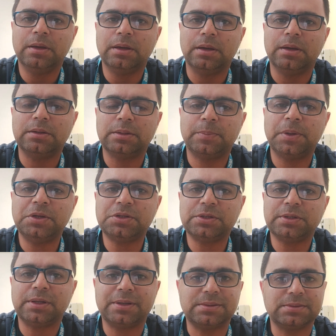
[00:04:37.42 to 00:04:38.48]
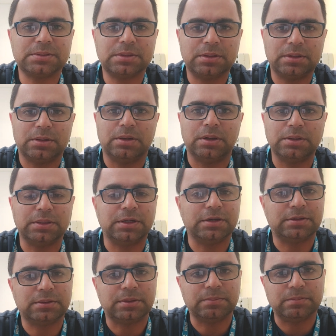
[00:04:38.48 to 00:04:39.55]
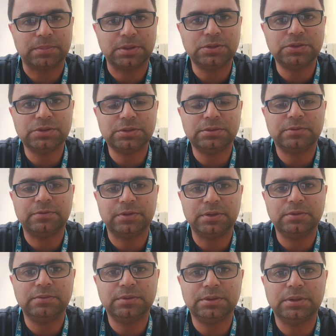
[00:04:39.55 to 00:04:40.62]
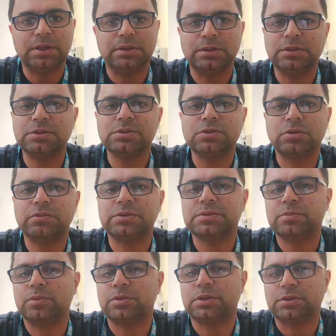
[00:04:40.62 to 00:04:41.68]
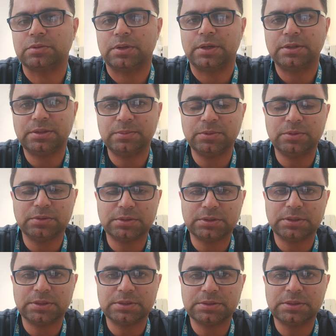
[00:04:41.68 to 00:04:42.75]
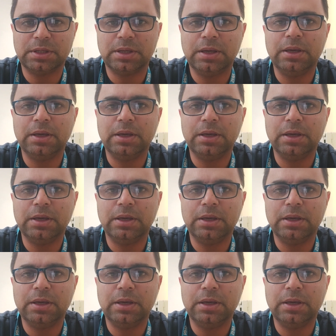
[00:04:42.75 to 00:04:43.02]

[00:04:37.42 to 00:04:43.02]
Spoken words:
And the patient has high grade temperature, fever, and it is not responding to antibiotics.